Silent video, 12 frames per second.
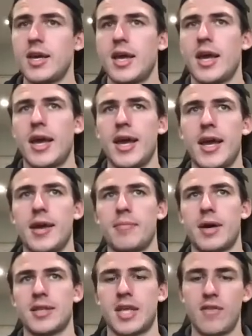And
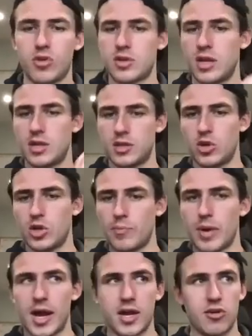then you've got the other
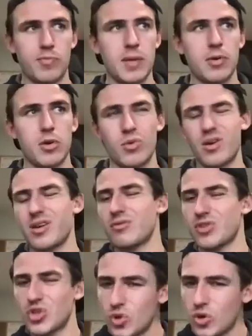bracket of people who
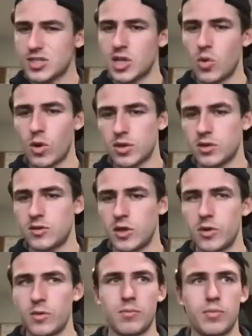sort of know what to do,